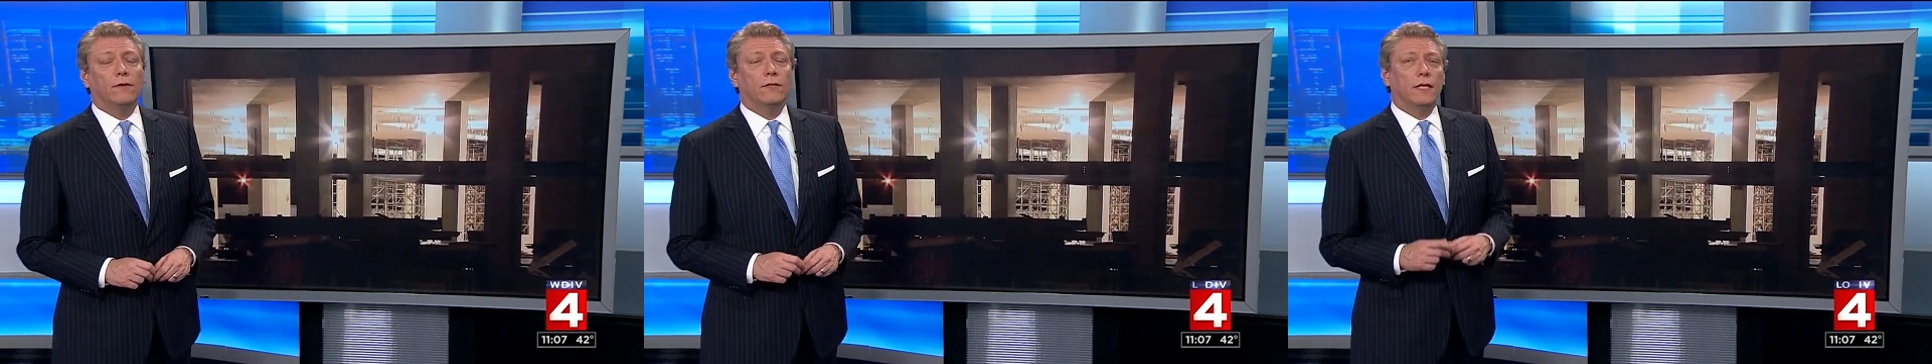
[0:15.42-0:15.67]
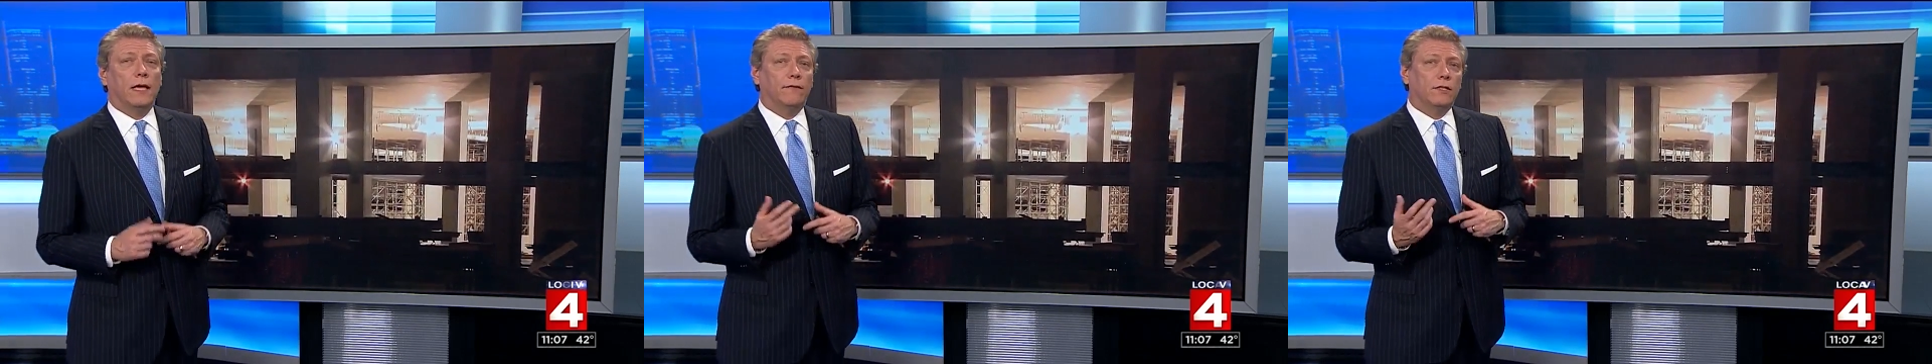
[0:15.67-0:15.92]

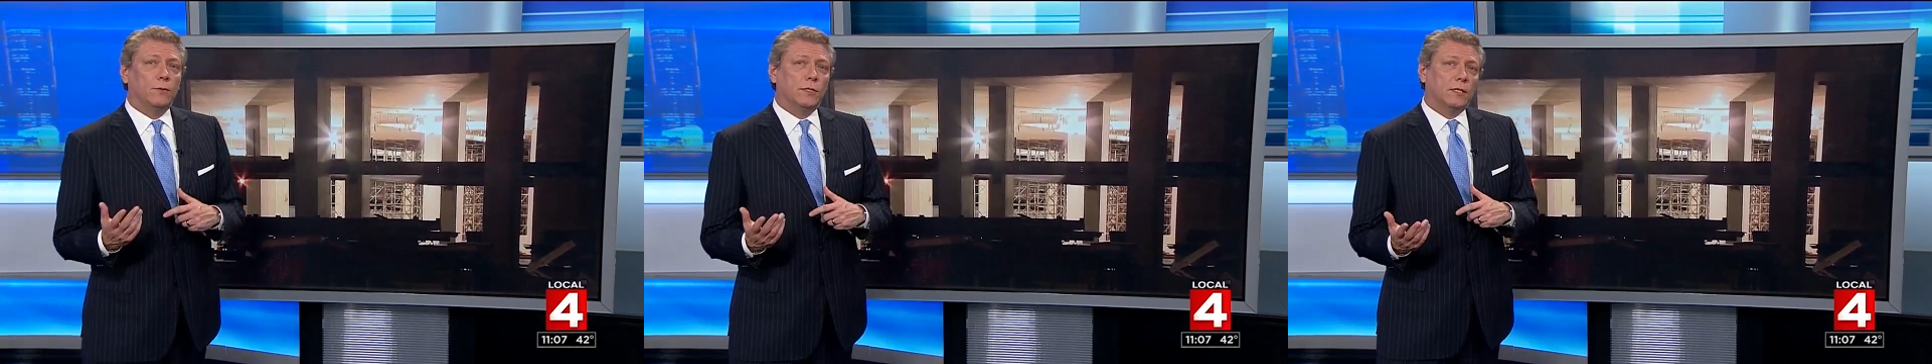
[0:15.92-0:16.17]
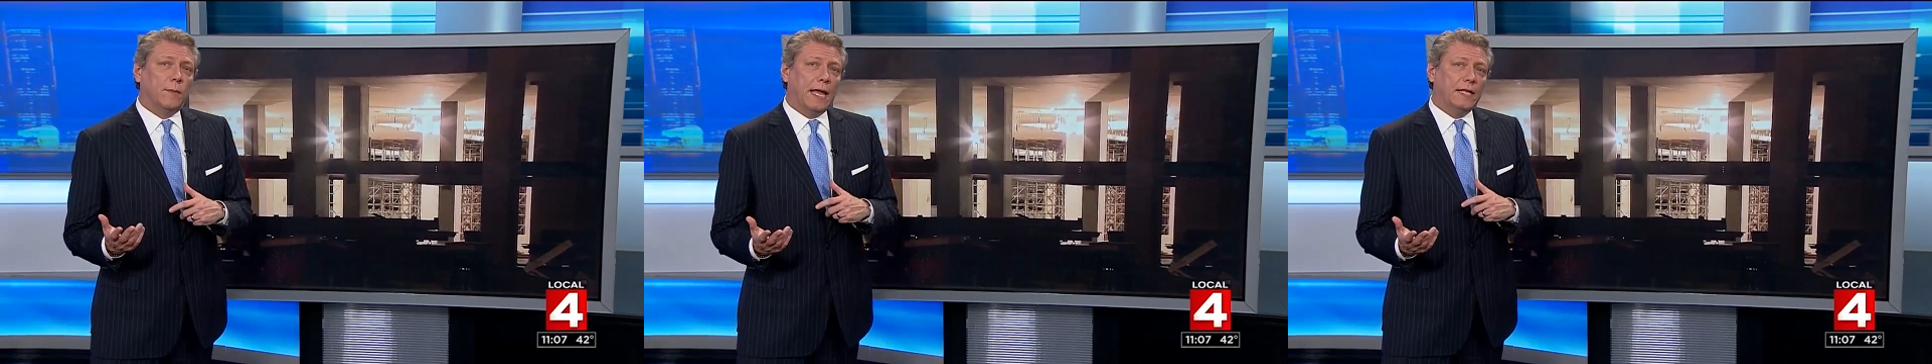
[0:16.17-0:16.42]
Evans with
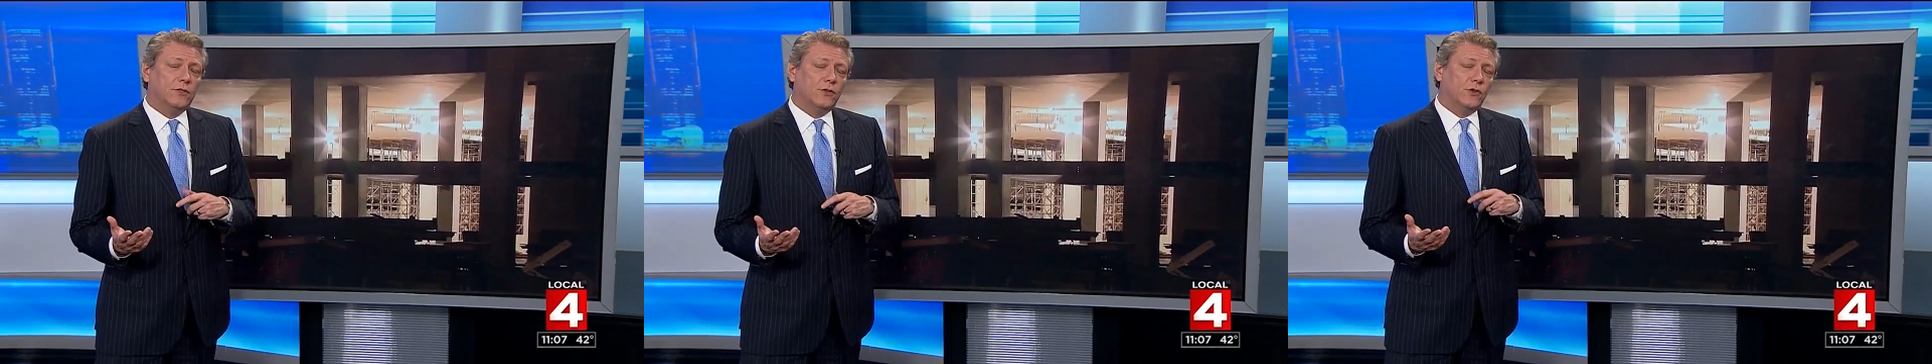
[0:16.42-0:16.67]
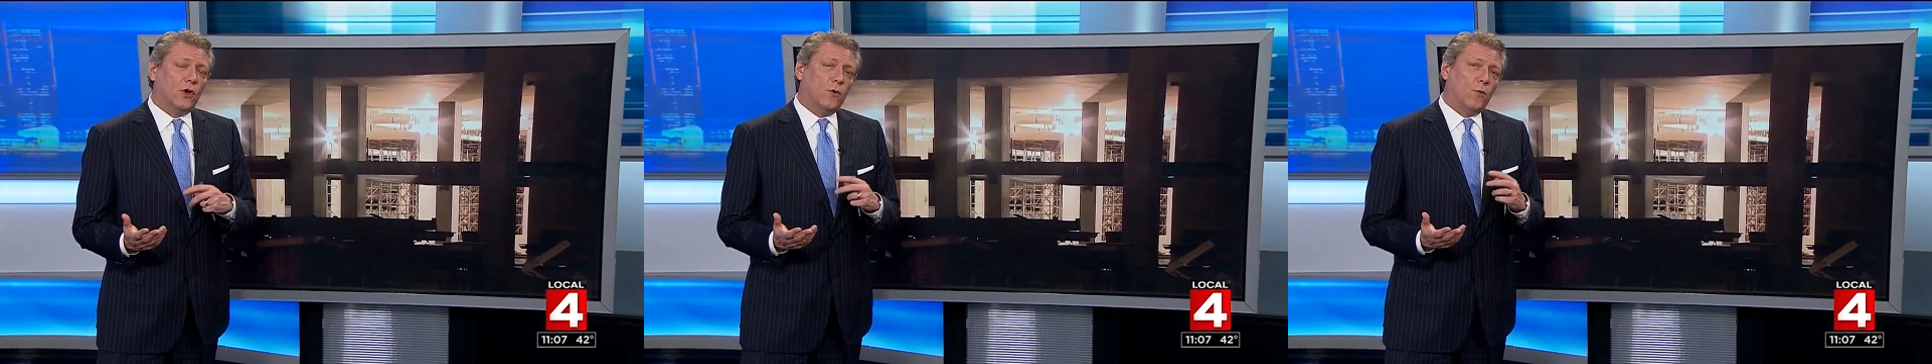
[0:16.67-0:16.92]
some
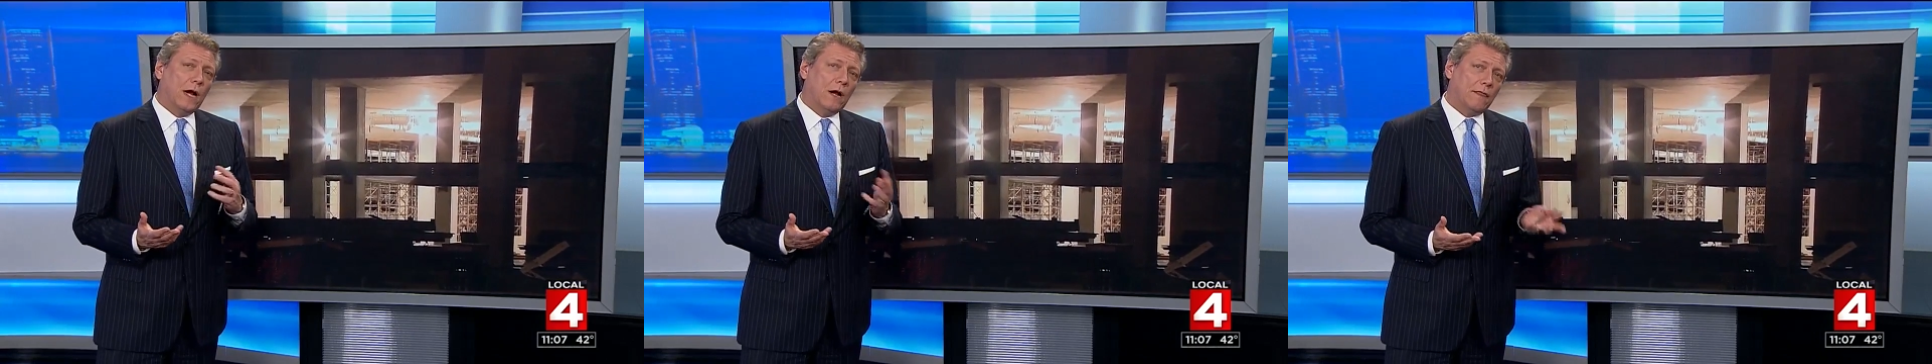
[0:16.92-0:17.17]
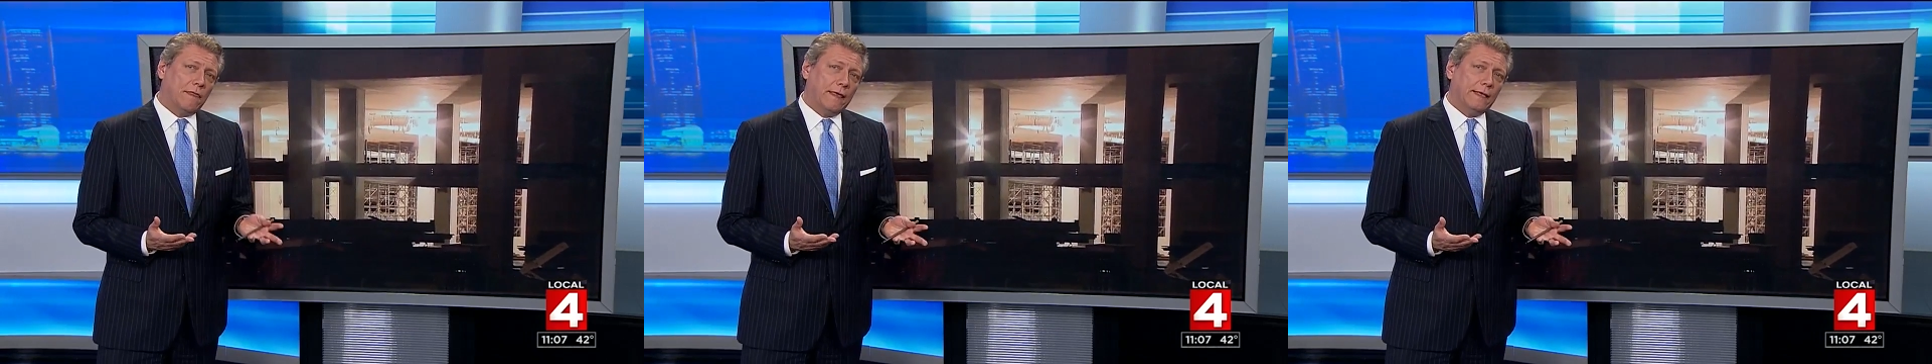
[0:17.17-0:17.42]
answers on
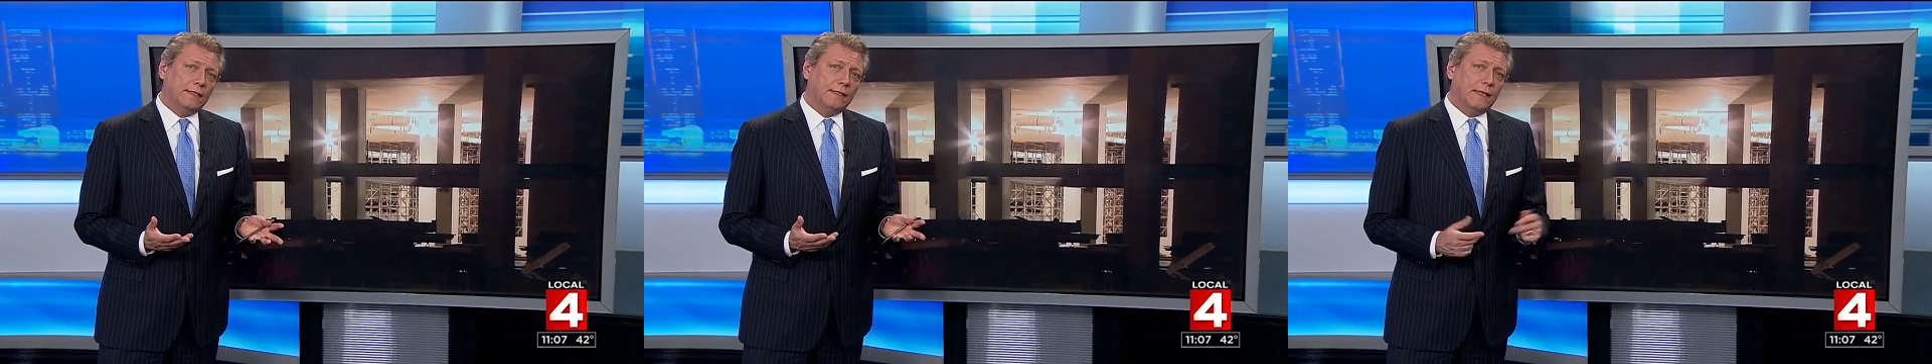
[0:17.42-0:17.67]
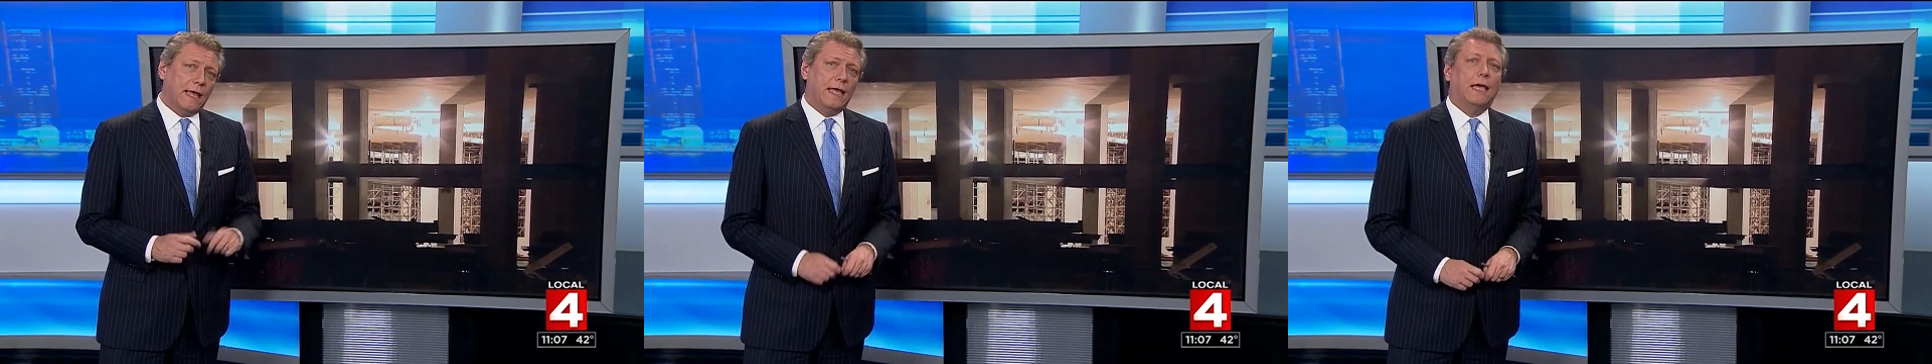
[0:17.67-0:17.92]
where things
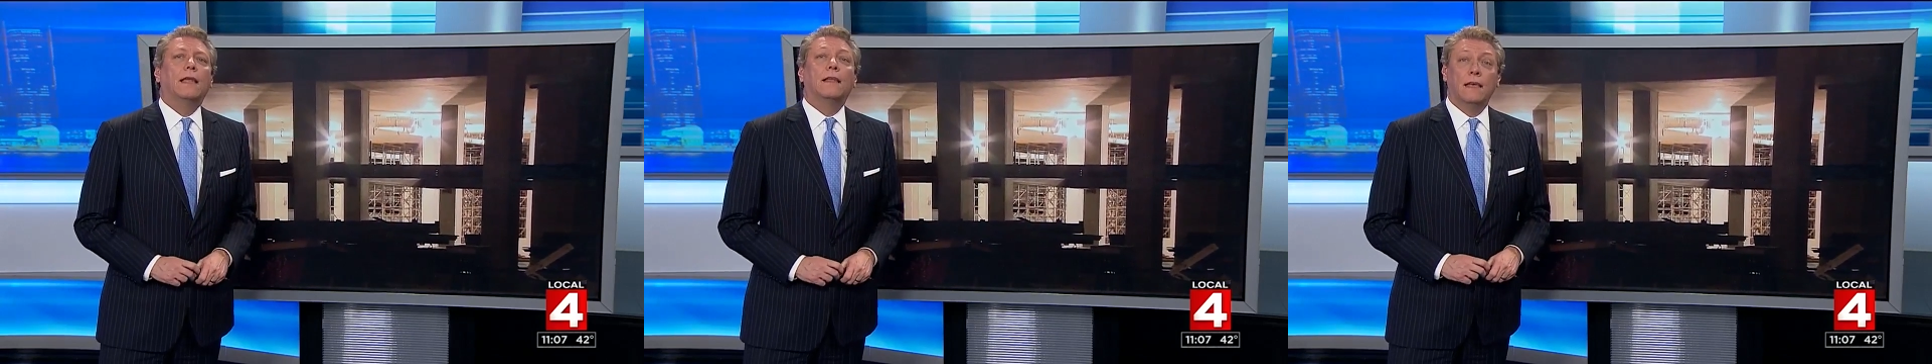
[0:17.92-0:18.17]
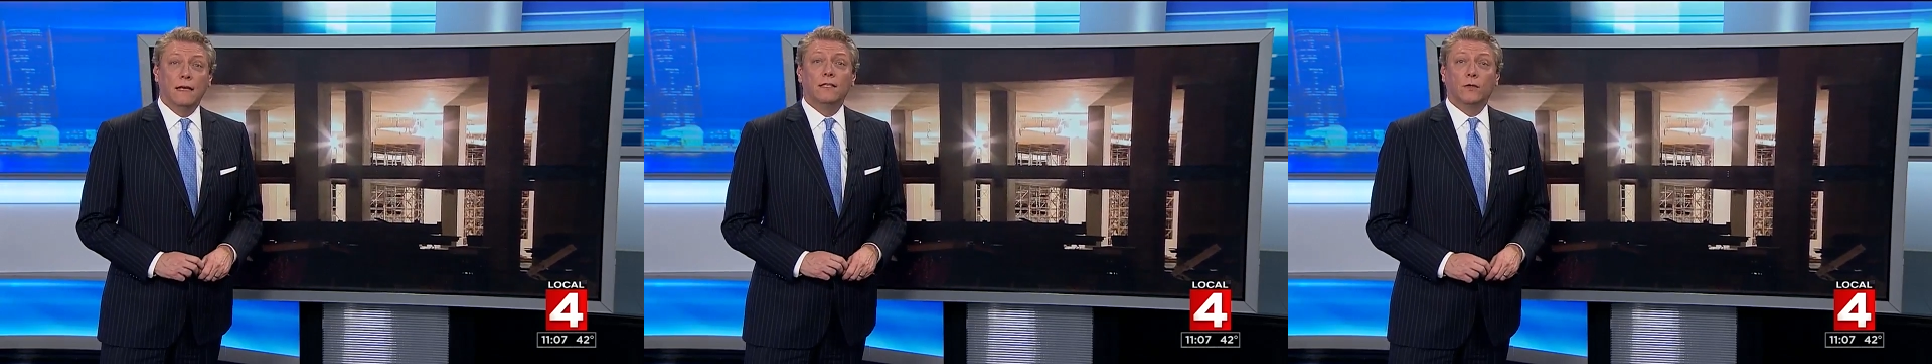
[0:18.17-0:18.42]
stand.
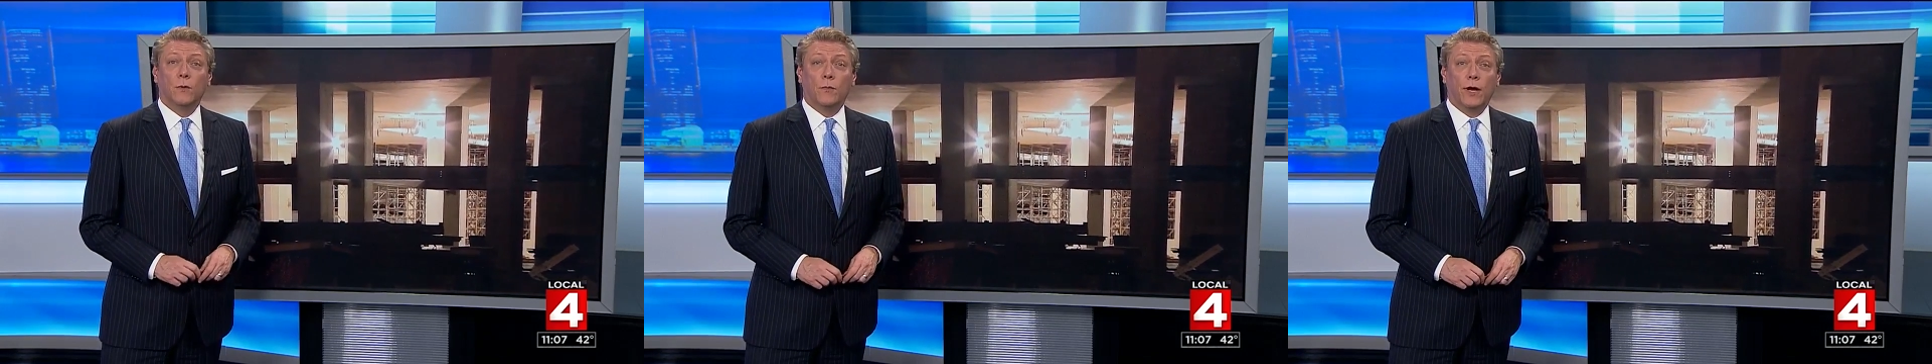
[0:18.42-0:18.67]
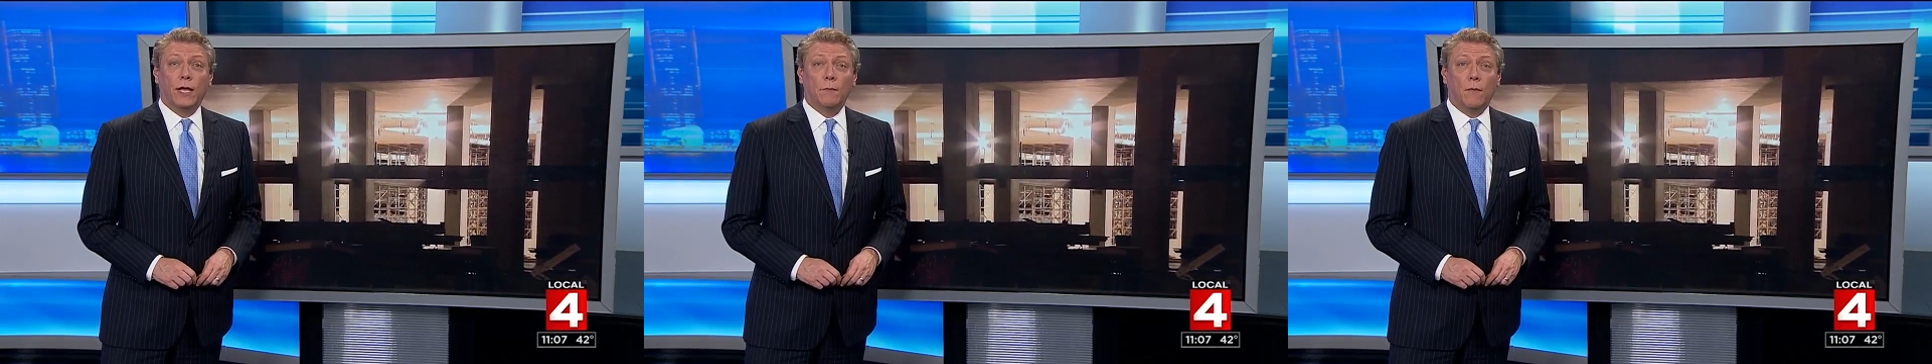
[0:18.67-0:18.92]
So we
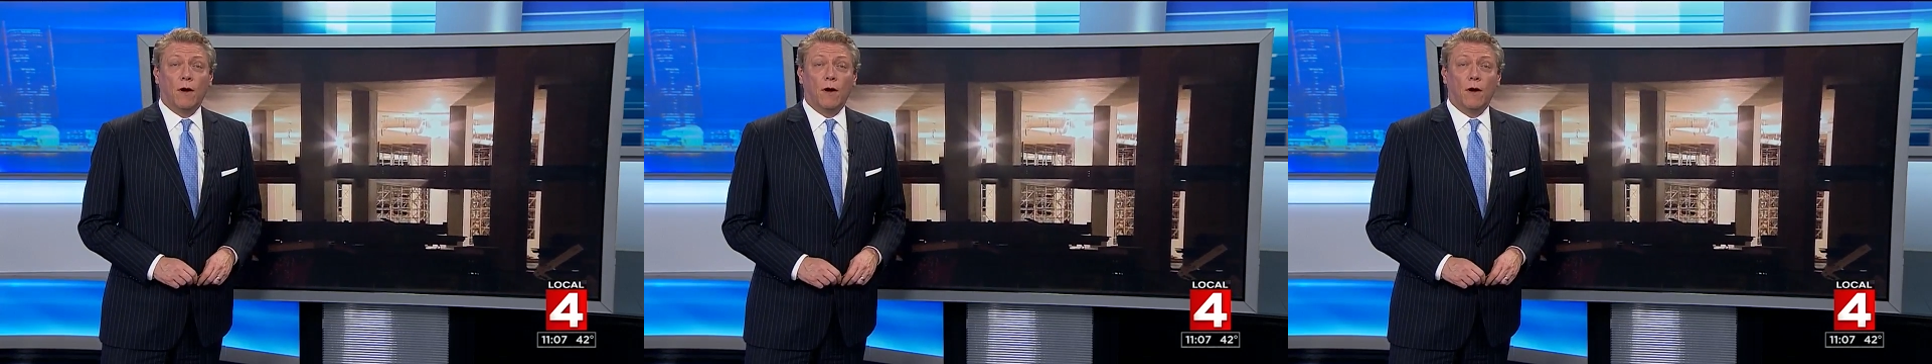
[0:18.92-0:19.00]
bring in Mara